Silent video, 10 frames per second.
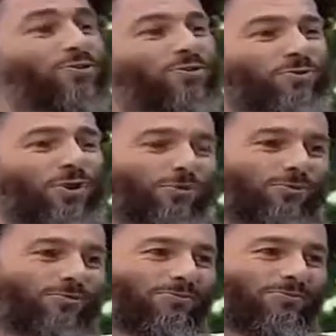Well, as you
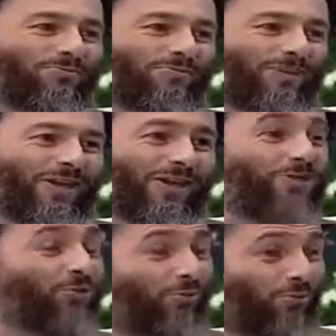know,
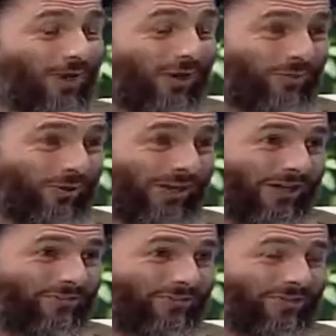and as you're well
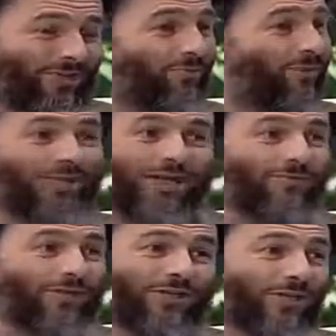aware, we didn't
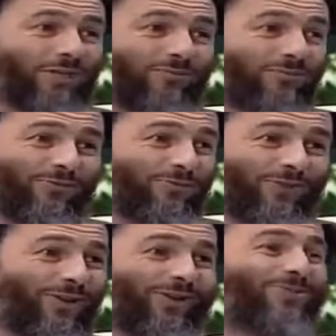have any time
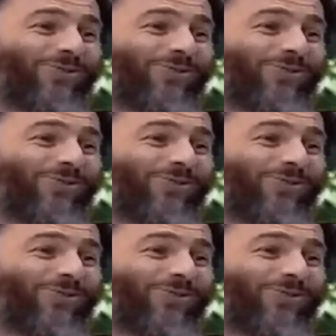for